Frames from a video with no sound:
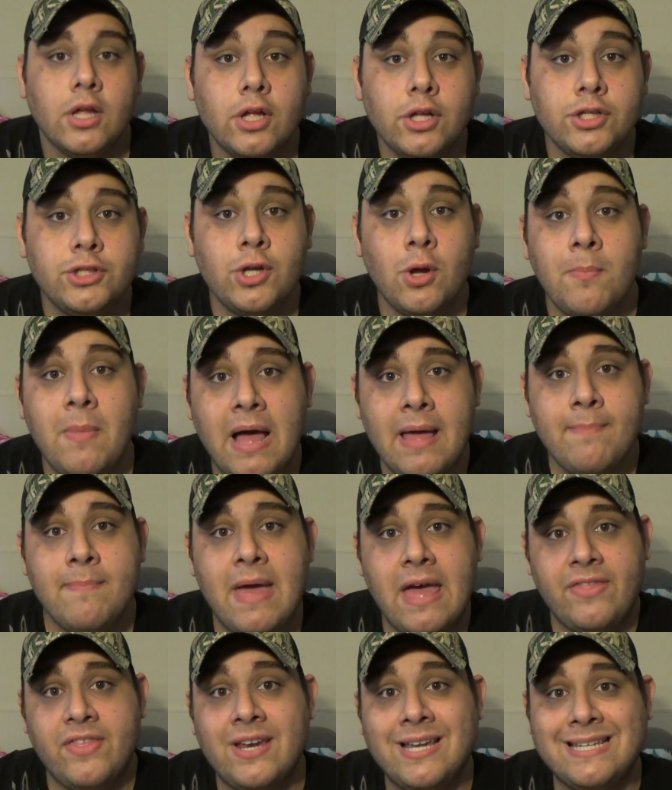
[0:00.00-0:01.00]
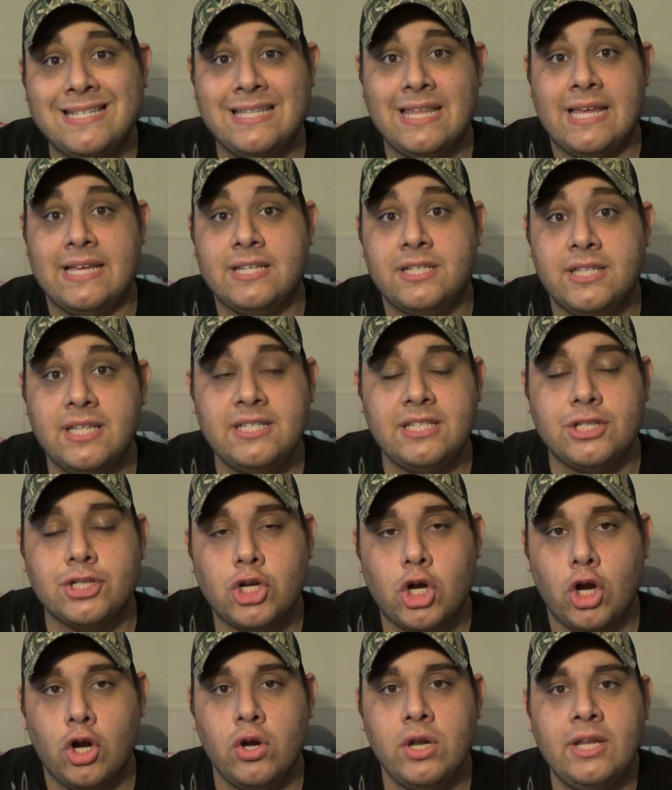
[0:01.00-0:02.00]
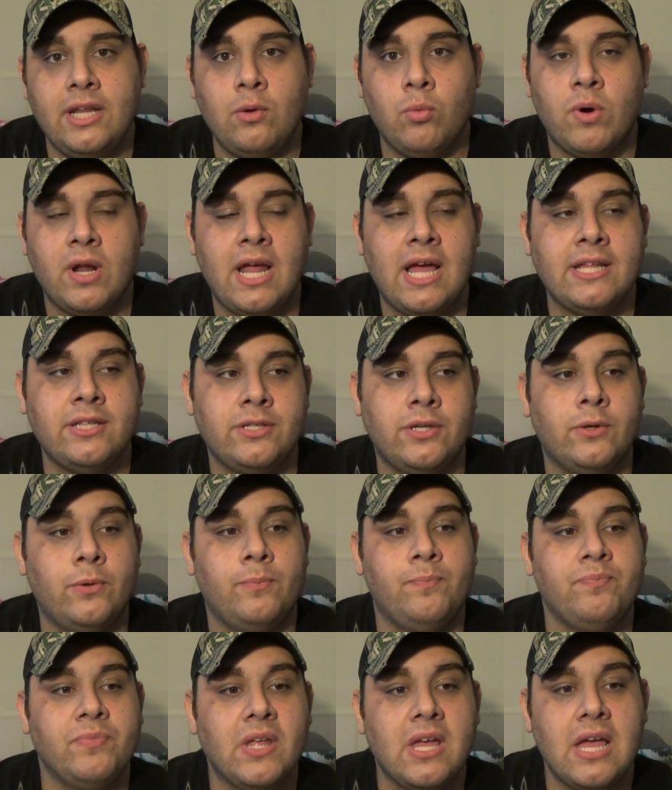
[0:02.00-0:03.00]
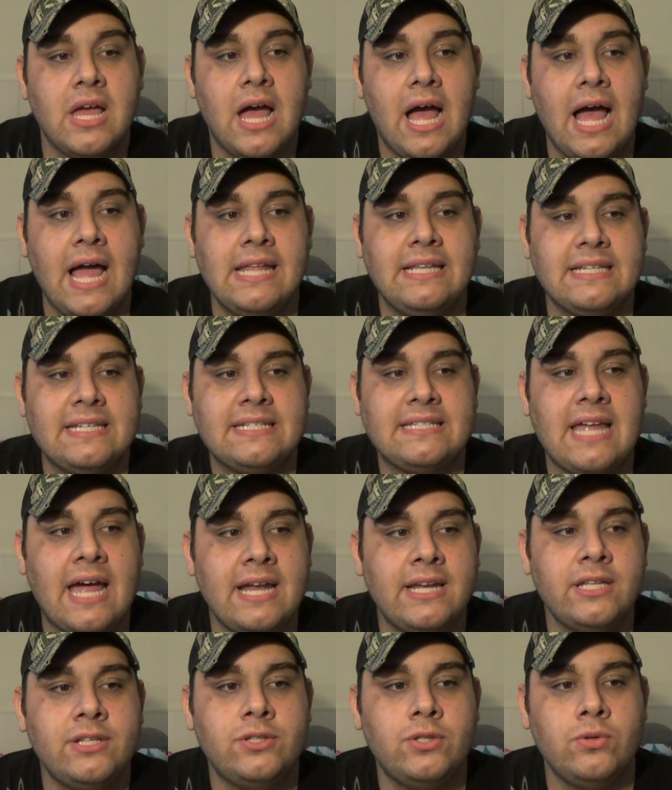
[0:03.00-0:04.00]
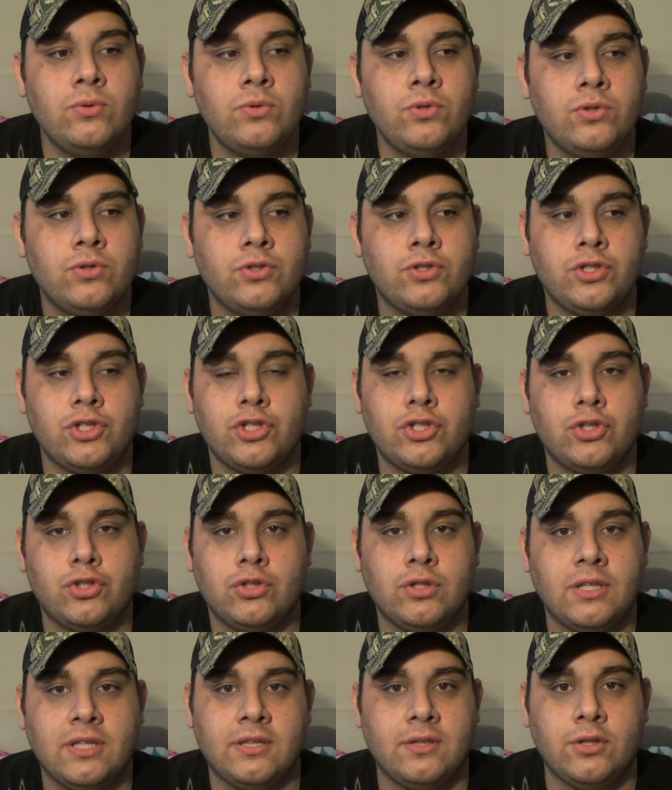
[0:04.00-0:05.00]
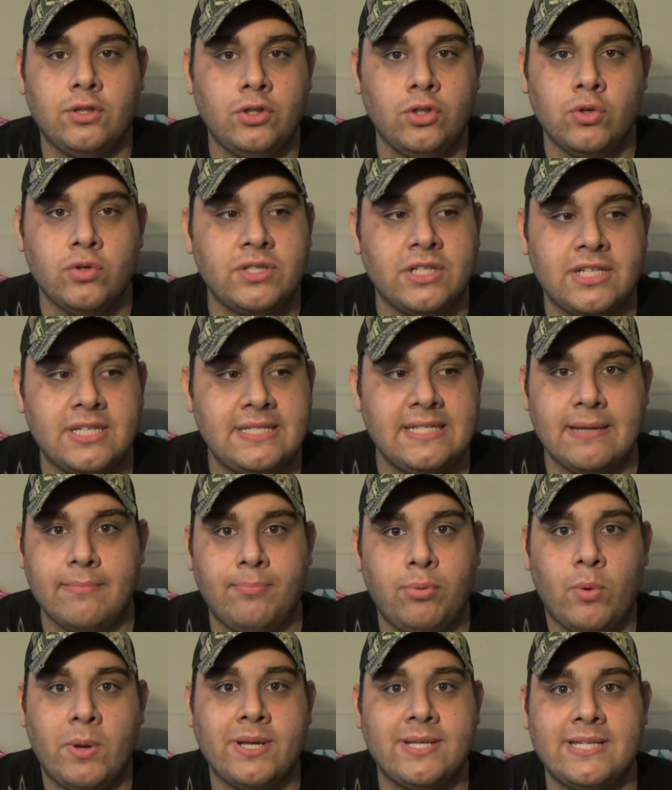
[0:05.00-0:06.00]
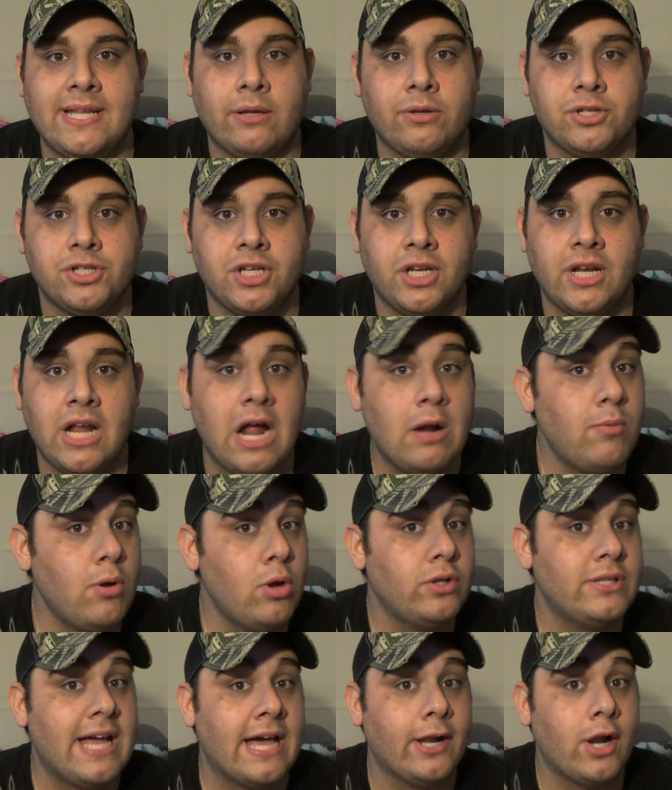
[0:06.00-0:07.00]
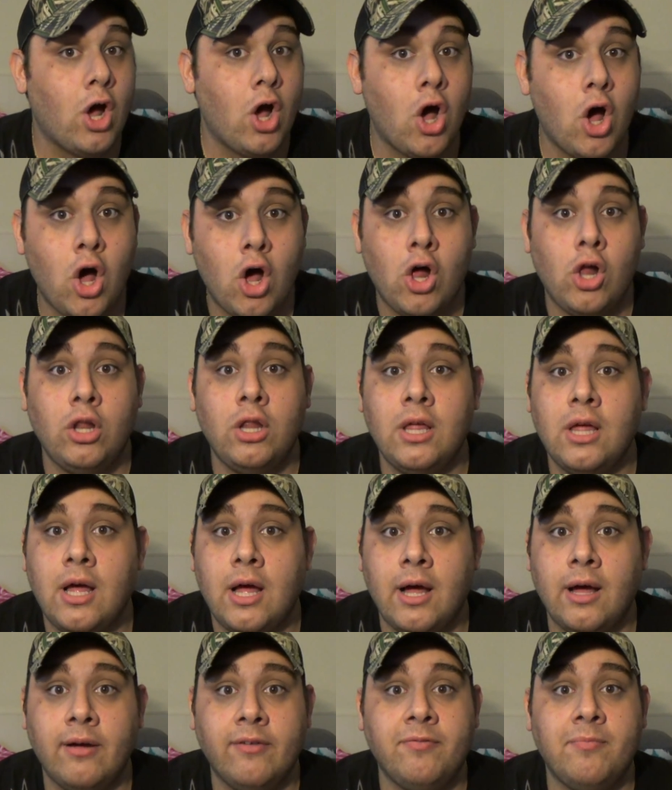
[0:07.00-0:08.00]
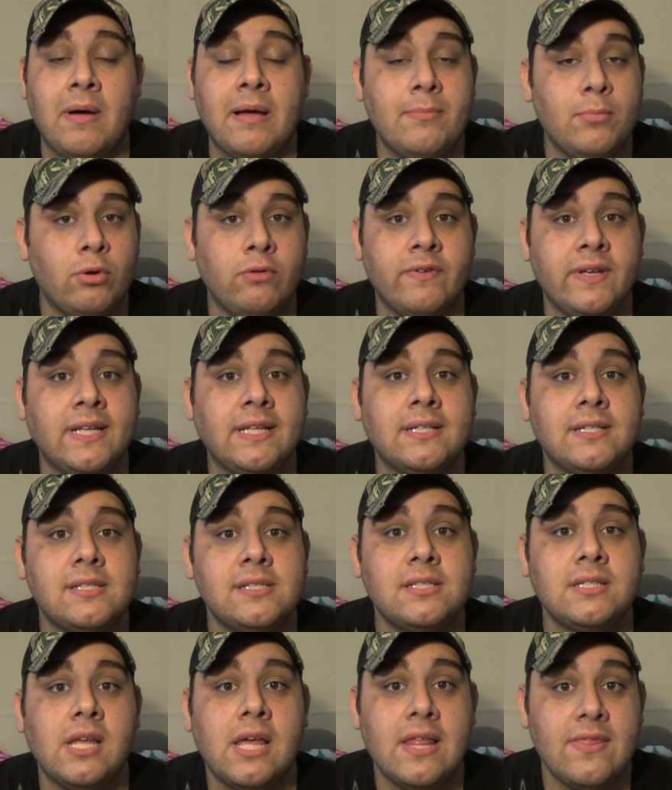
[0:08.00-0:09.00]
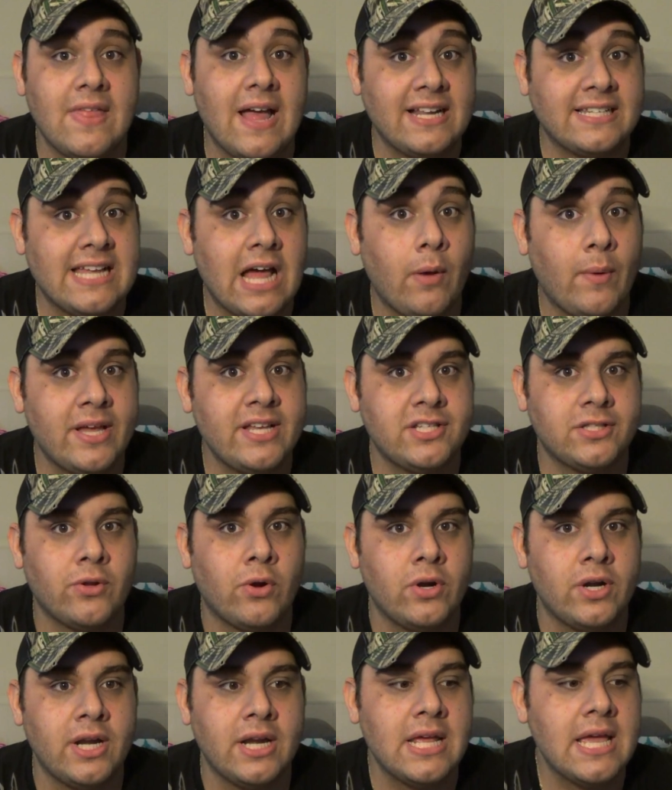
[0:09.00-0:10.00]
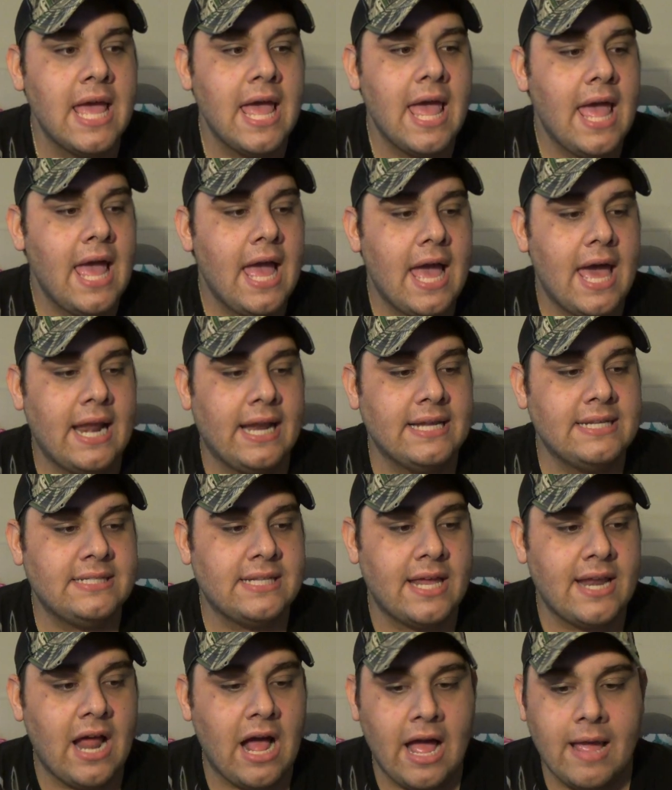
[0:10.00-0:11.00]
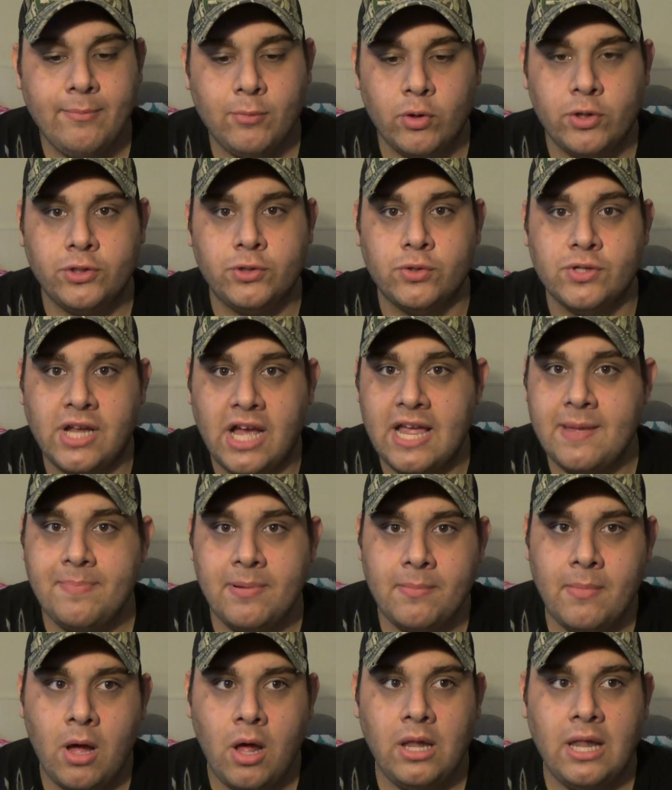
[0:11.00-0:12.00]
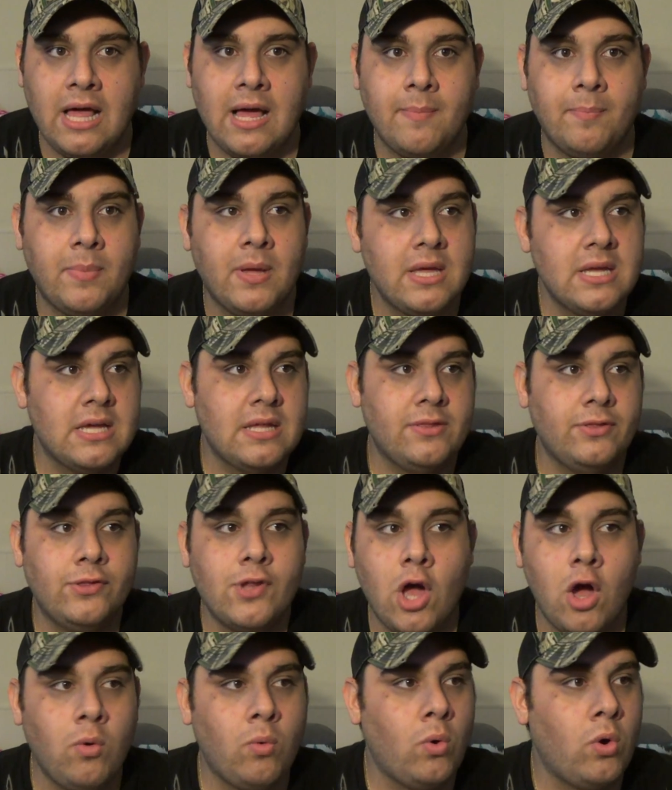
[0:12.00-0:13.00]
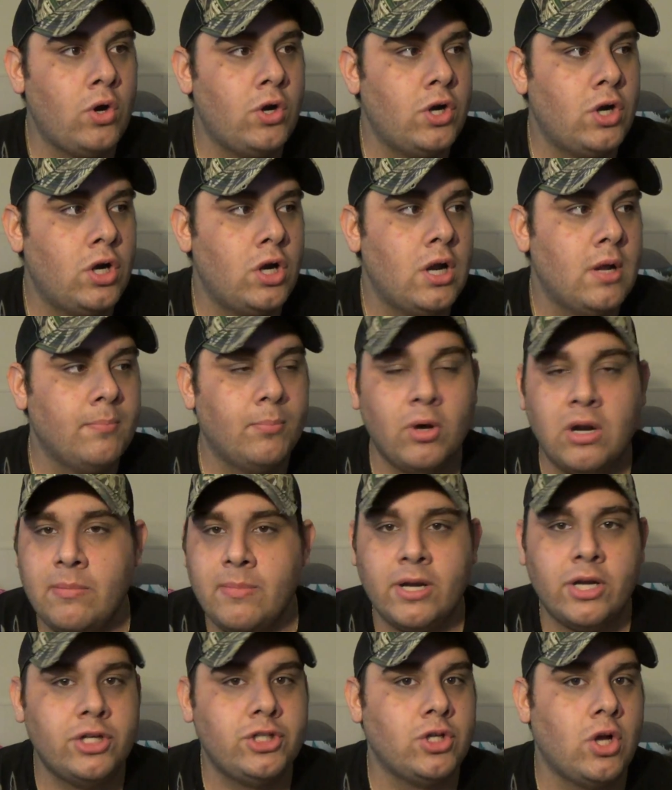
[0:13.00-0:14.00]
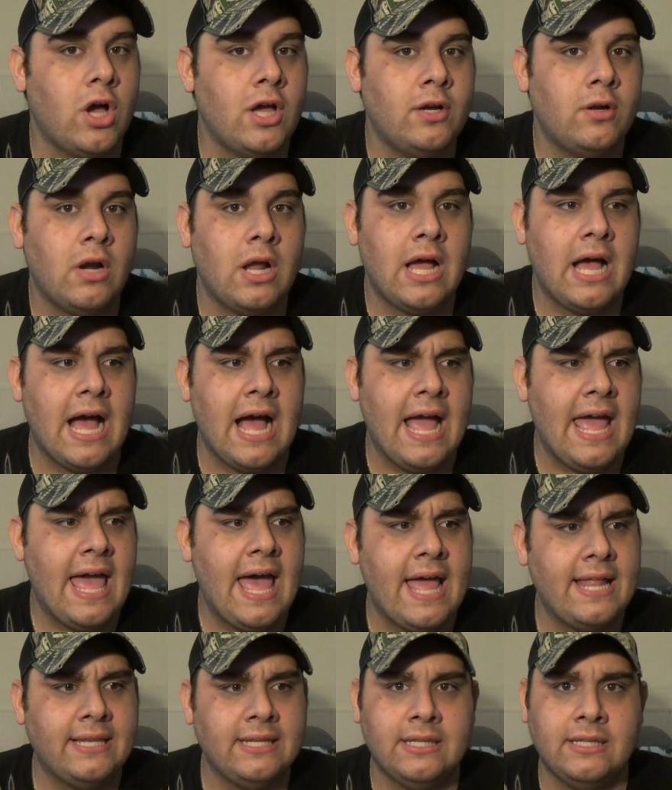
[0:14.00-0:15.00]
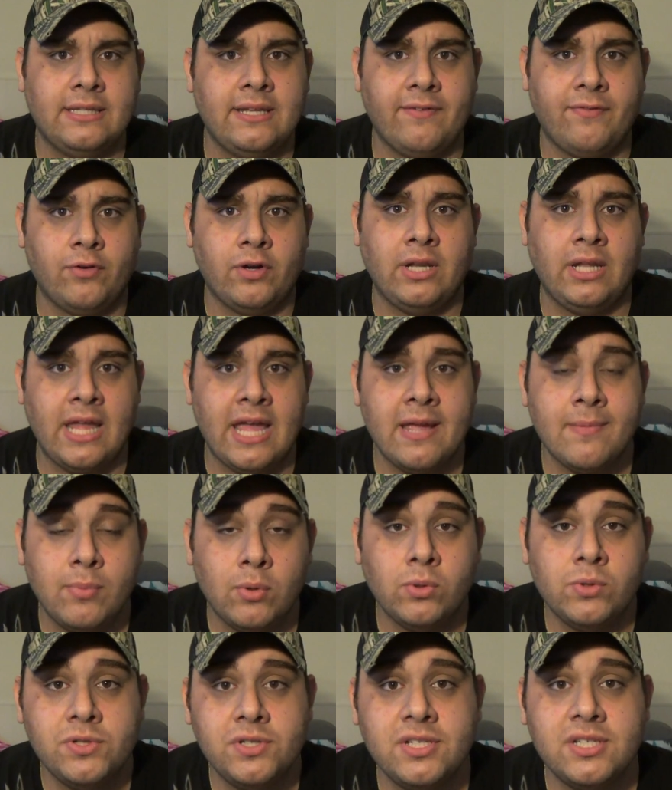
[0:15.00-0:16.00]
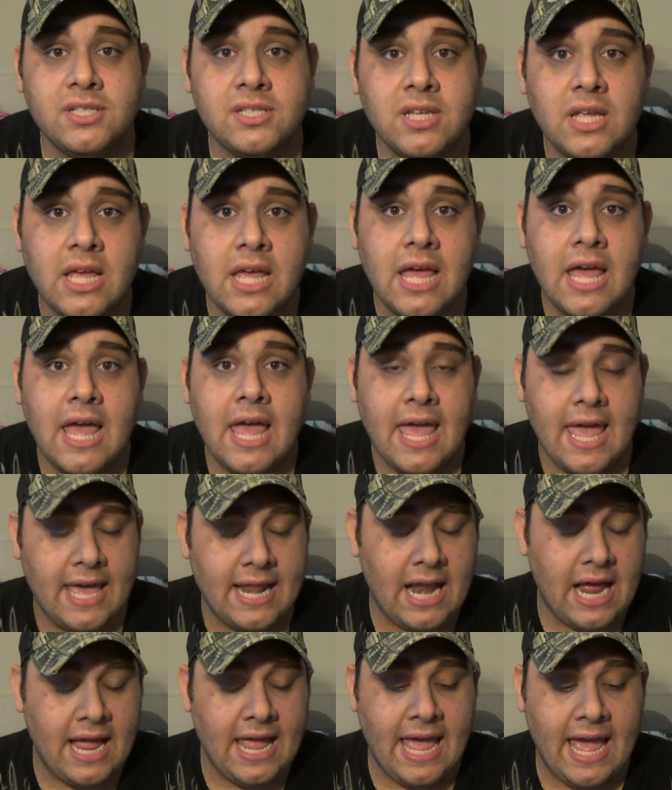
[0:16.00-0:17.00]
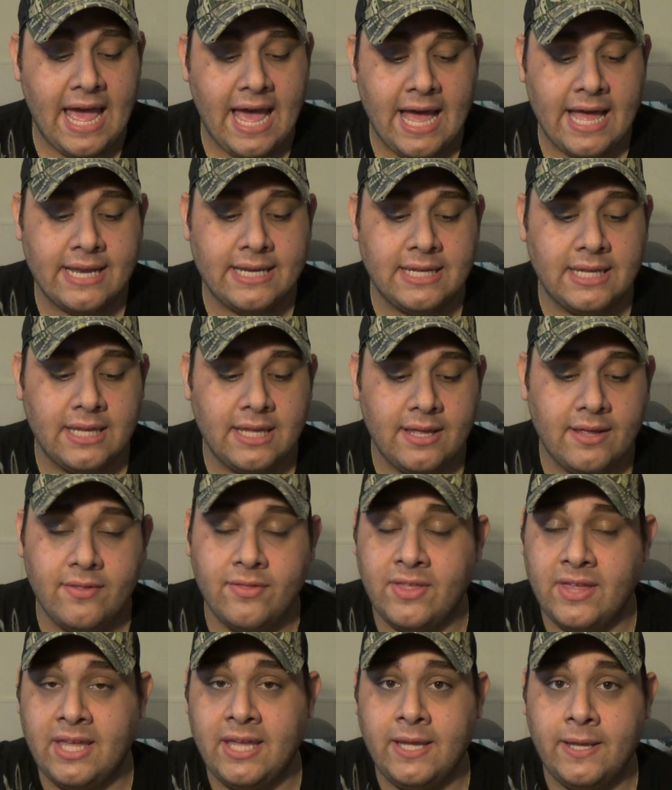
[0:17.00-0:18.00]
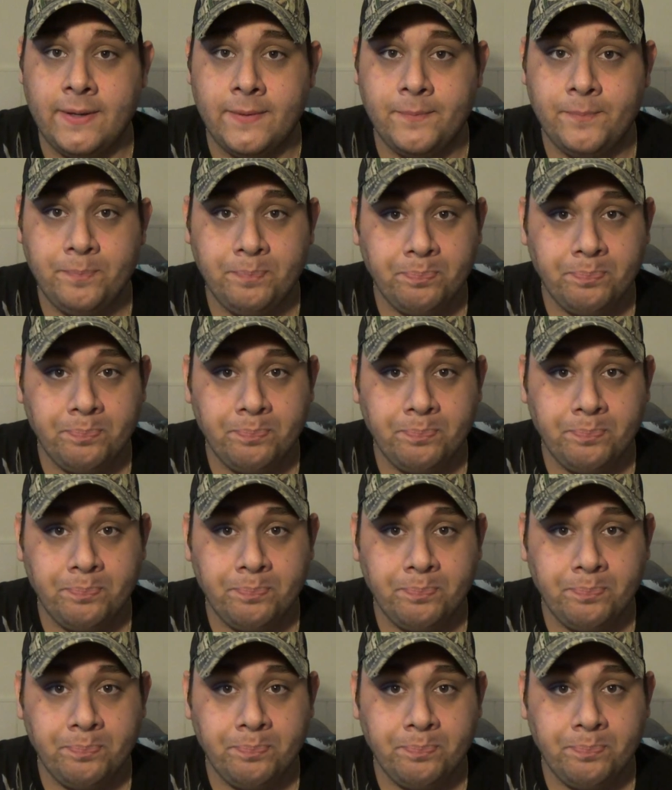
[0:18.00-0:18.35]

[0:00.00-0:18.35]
So my method is this. This is currently what I do. I decided to just use a simple Excel sheet. I wrote down all of my movies. That's how I started. And I said, I'm going to type them all up, no order, put them in a genre. I had different labels, and I had the